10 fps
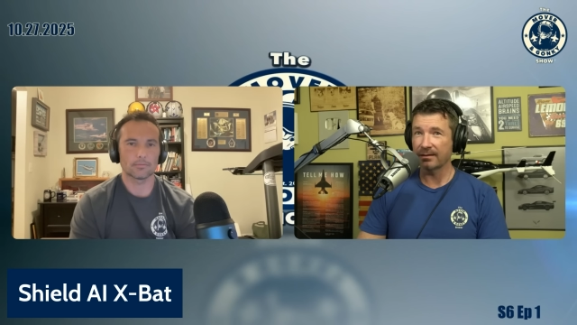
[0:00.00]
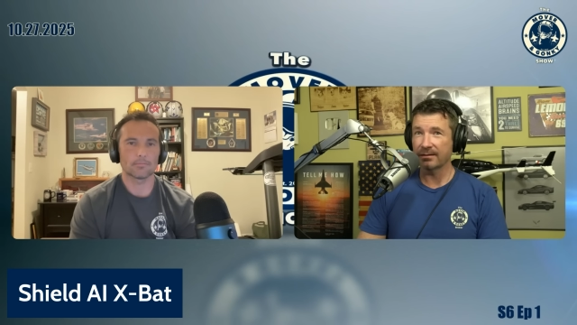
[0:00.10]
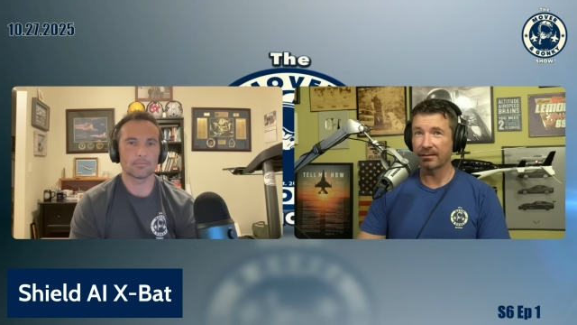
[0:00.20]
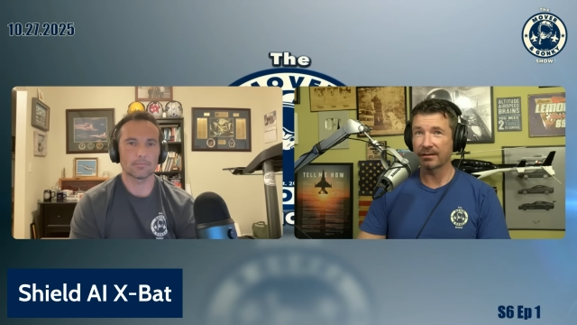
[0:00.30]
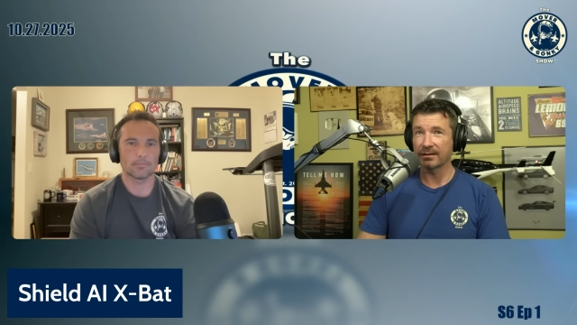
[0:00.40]

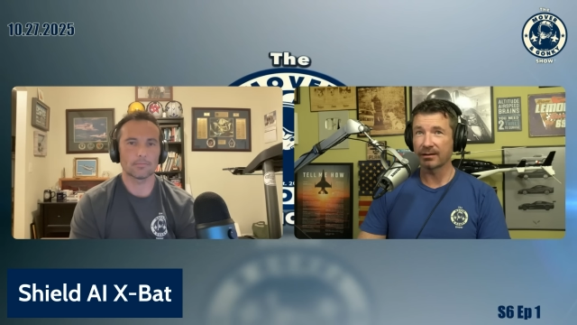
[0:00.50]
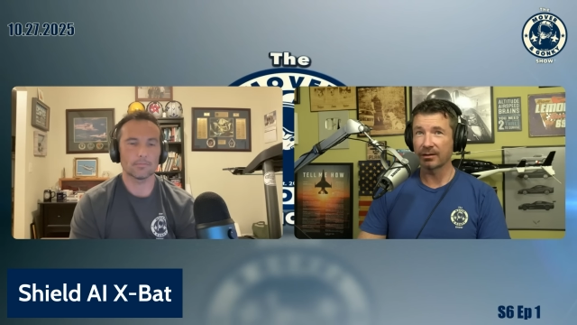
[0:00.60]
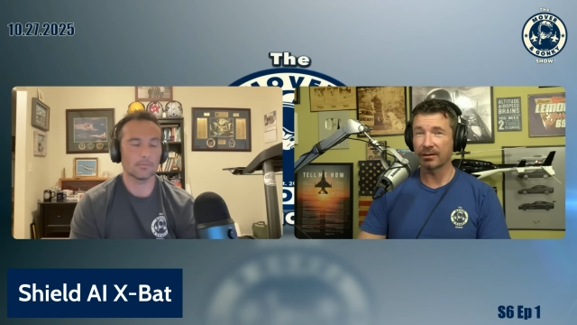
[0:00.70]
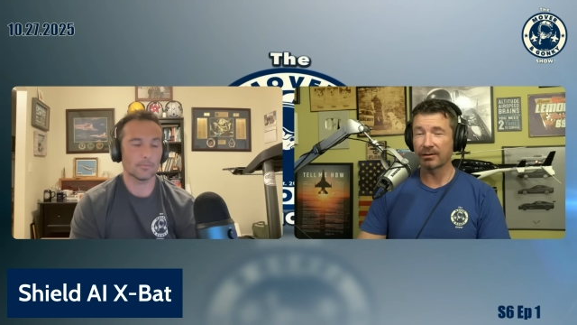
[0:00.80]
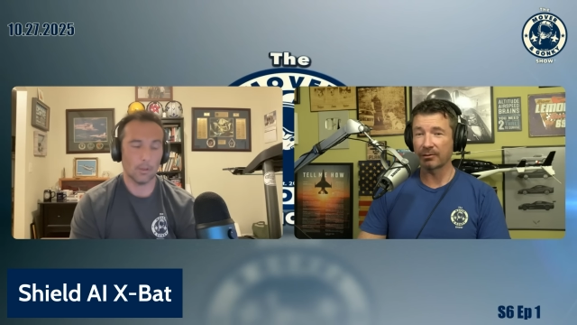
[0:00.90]
Speaker 1: isn't going
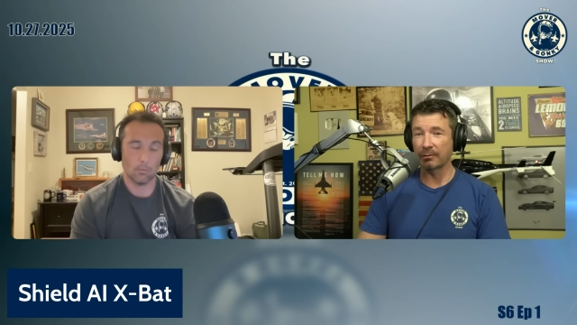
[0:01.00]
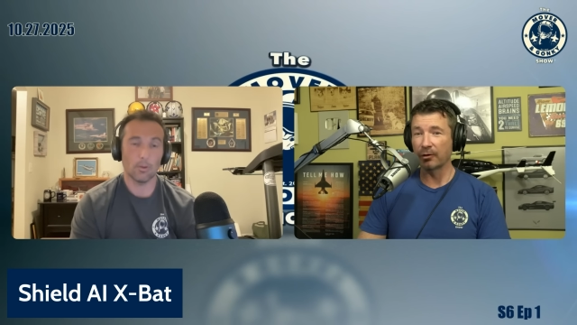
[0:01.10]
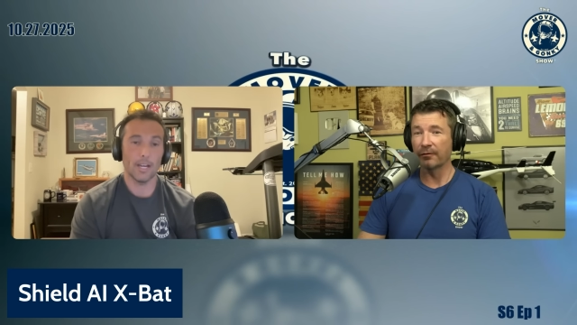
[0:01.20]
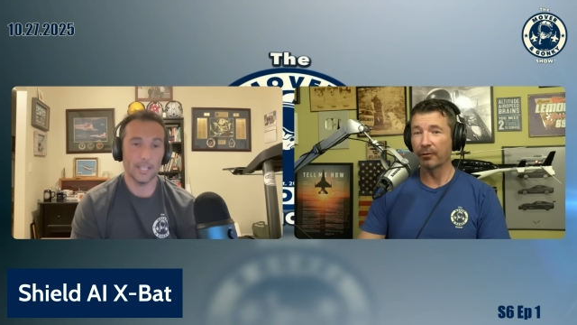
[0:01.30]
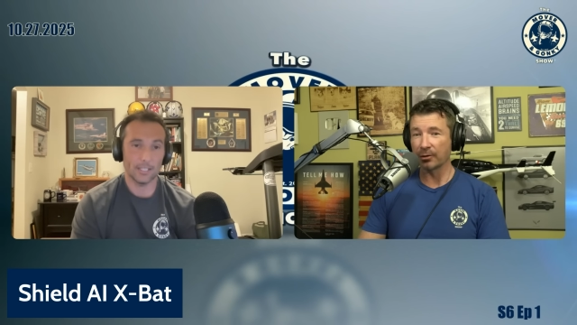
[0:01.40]
to remove the
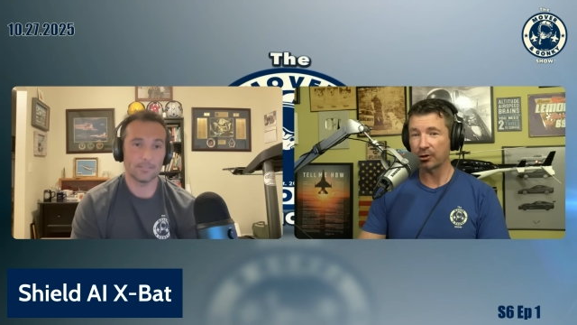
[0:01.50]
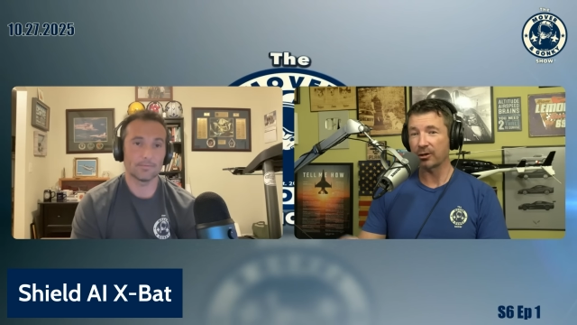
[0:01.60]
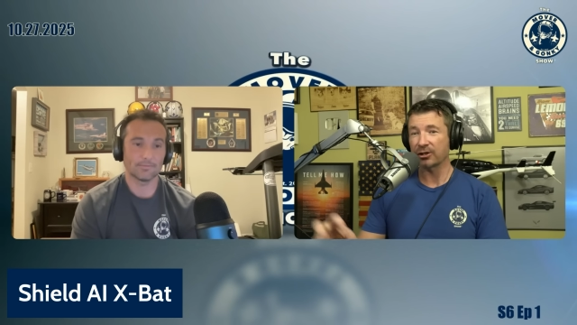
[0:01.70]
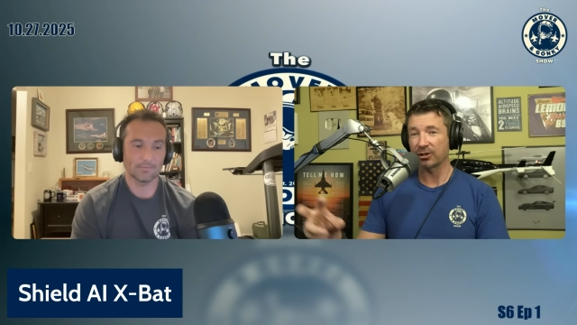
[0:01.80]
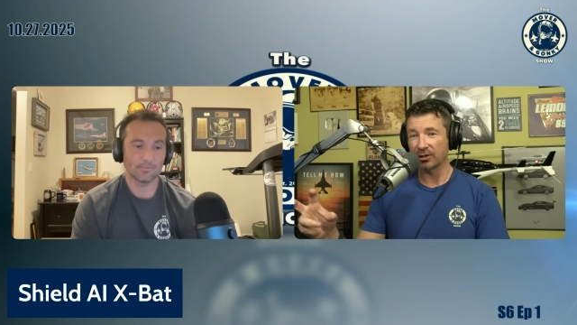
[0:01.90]
right.
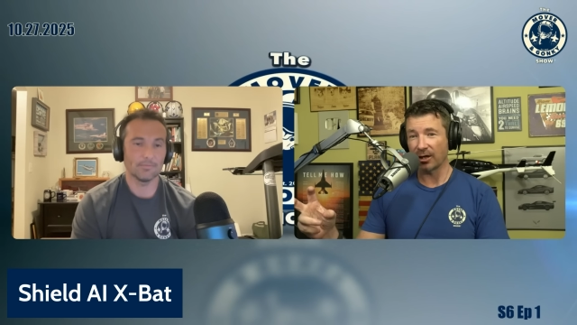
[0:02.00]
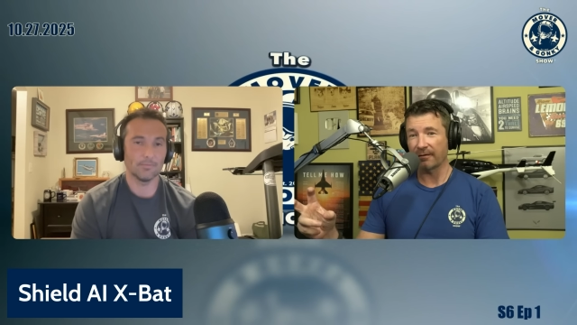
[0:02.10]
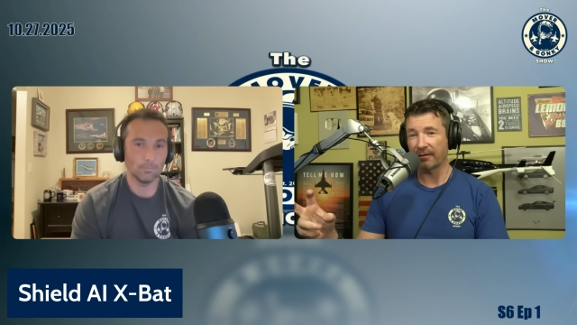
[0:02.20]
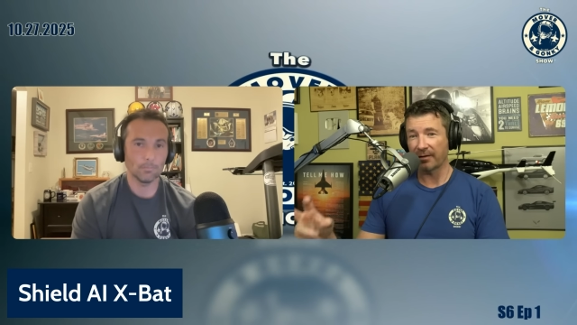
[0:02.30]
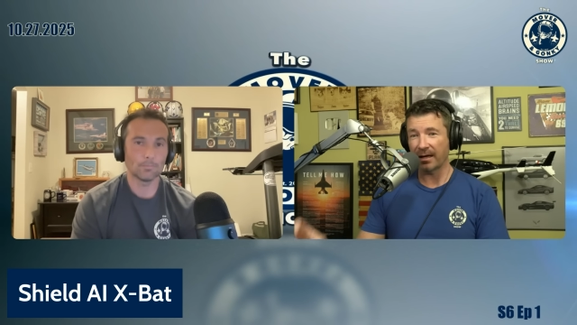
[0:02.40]
restrictions off of
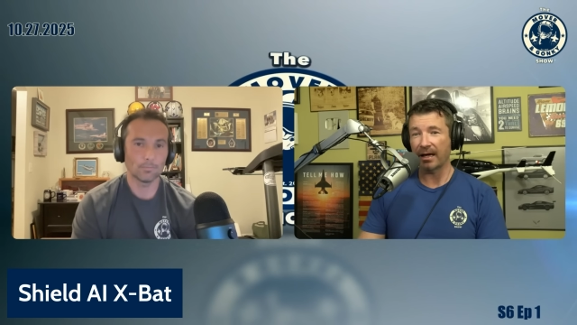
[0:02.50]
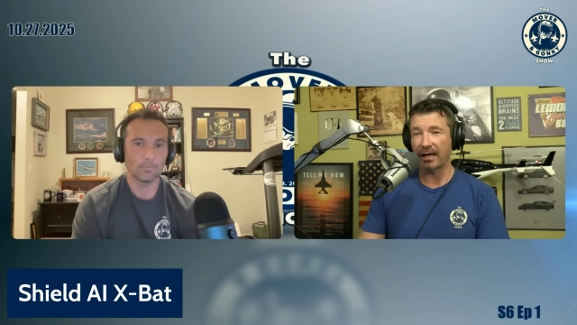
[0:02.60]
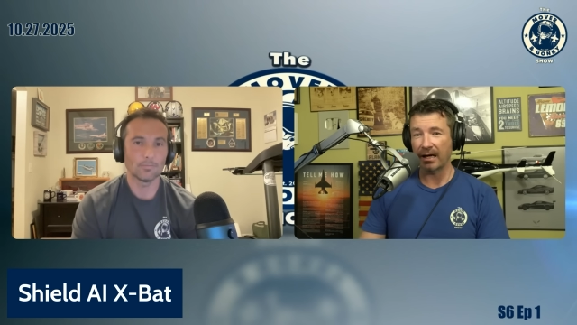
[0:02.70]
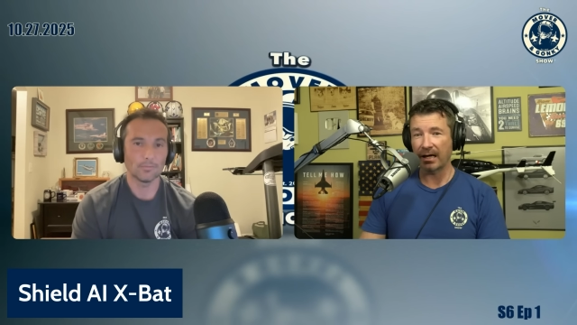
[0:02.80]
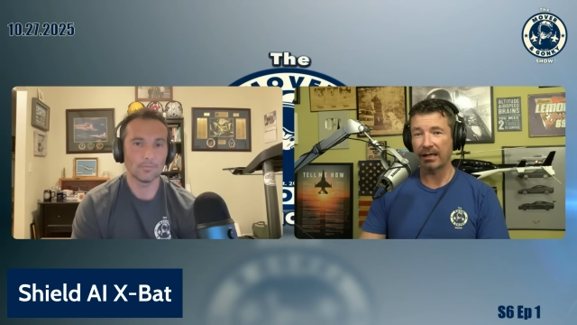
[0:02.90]
the
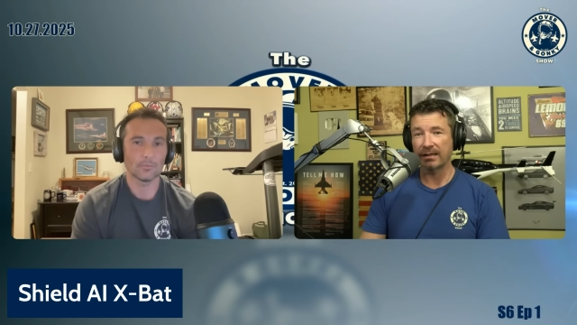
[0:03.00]
ai